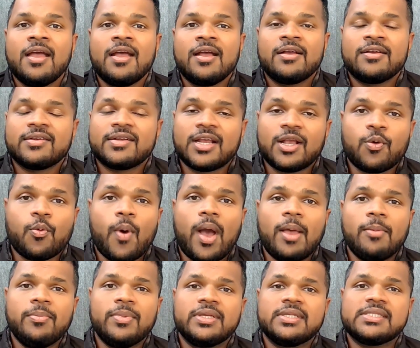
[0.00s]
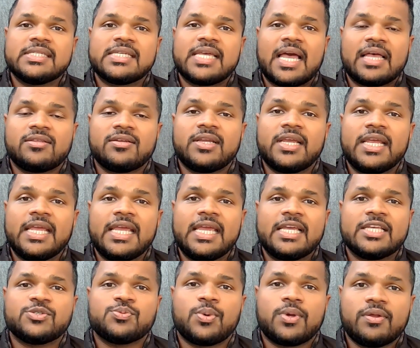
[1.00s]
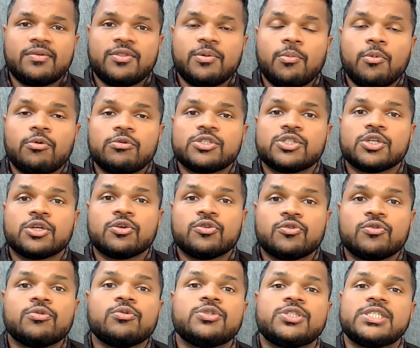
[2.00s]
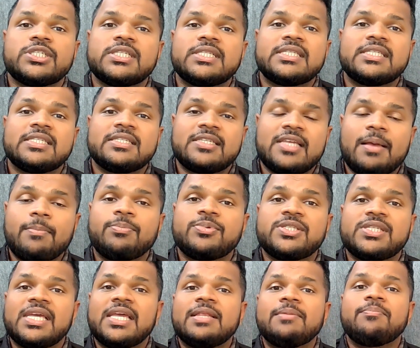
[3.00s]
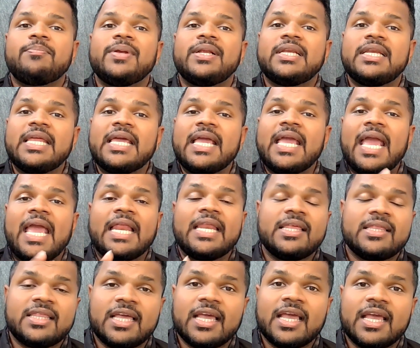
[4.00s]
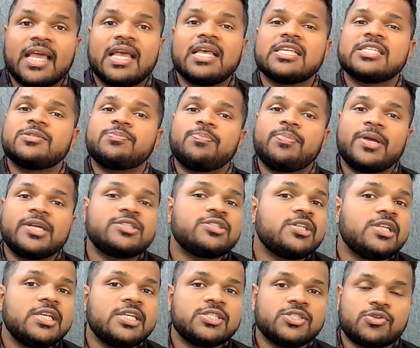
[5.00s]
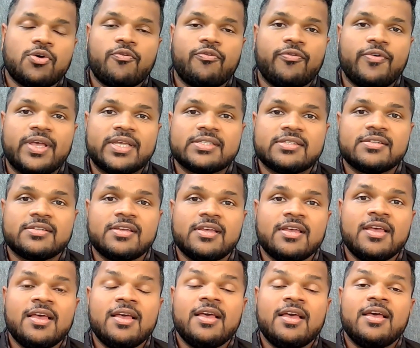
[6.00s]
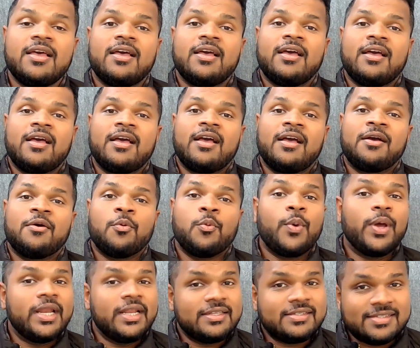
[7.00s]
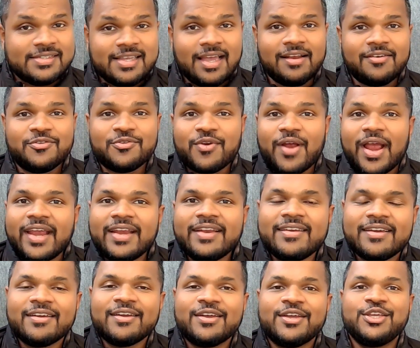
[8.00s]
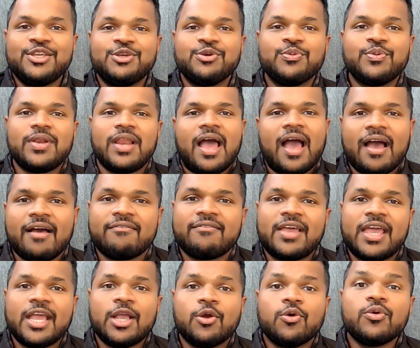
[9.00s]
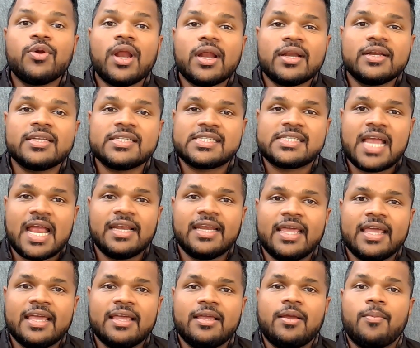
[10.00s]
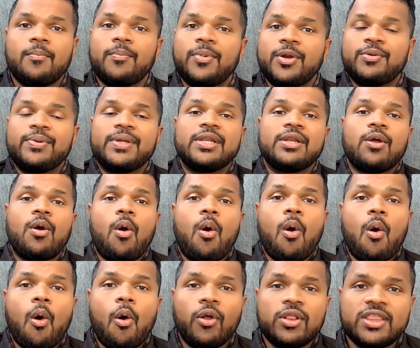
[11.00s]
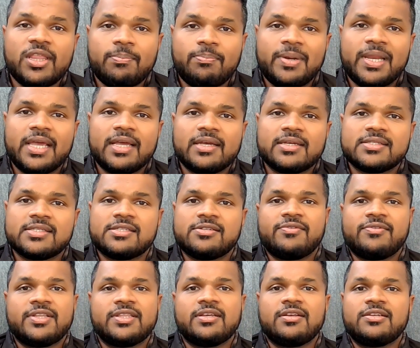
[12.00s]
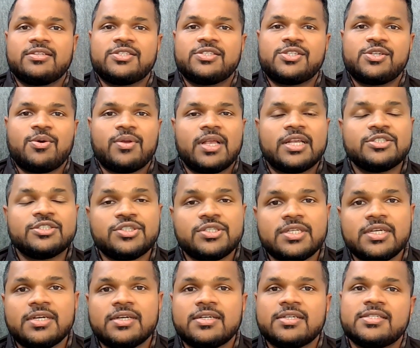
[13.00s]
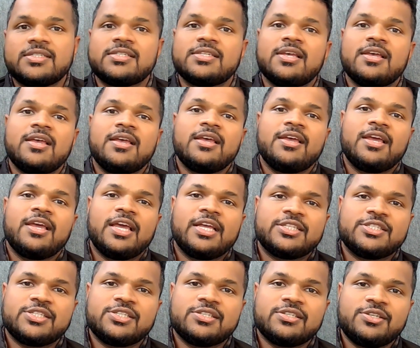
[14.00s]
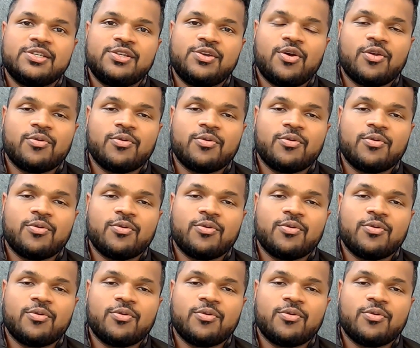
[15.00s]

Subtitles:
Requirements gathering is one of the most crucial steps in building anything, especially softwares. When it's done right, you will have a good understanding between all the players, whether it's your engineers, it's your